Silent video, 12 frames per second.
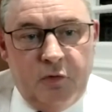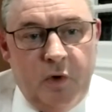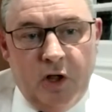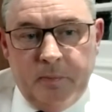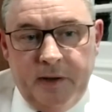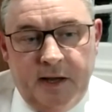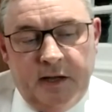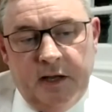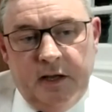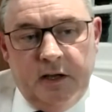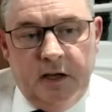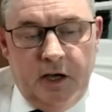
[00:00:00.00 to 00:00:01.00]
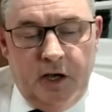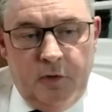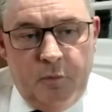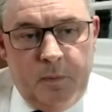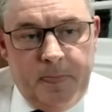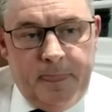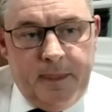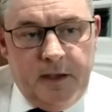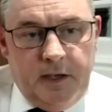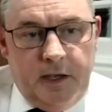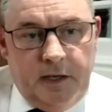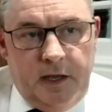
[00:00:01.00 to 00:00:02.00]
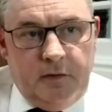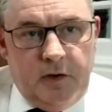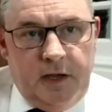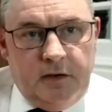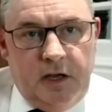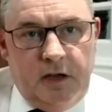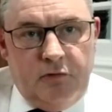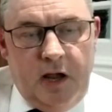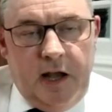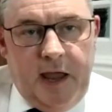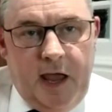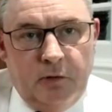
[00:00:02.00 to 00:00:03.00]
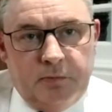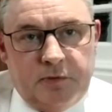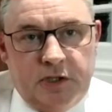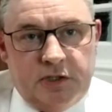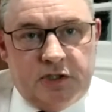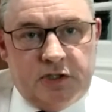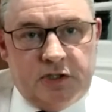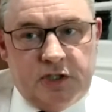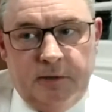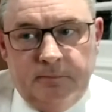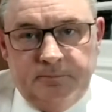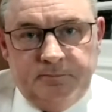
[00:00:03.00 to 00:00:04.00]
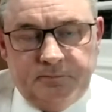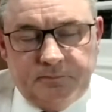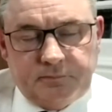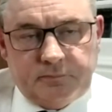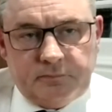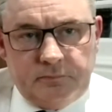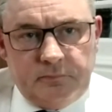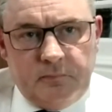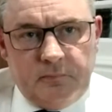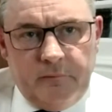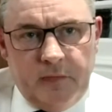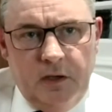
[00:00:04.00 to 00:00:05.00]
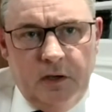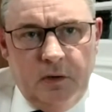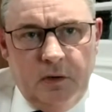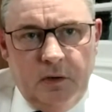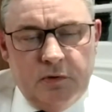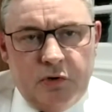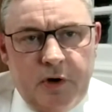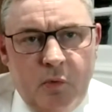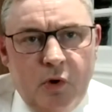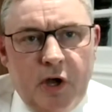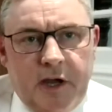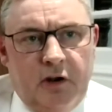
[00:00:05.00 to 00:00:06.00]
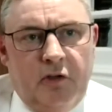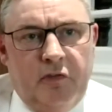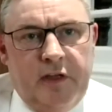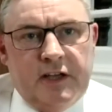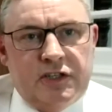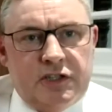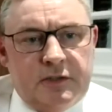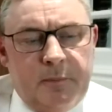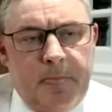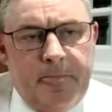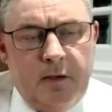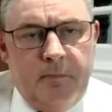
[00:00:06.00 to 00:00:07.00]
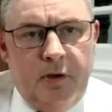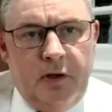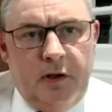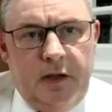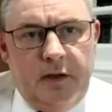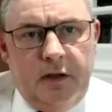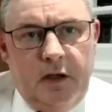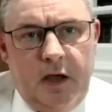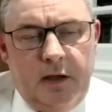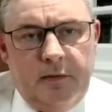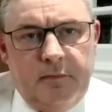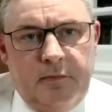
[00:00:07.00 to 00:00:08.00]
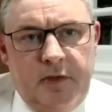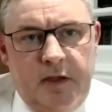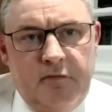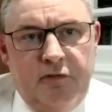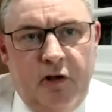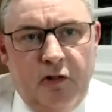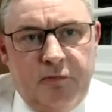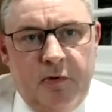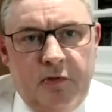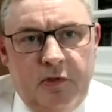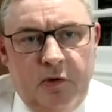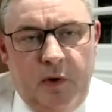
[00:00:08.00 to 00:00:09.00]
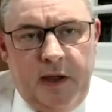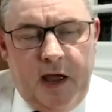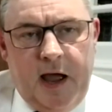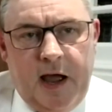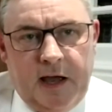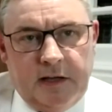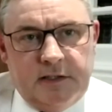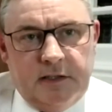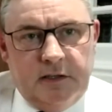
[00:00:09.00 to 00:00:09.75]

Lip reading: and well-being. It really helped us. We was already working on this, but the involvement that we had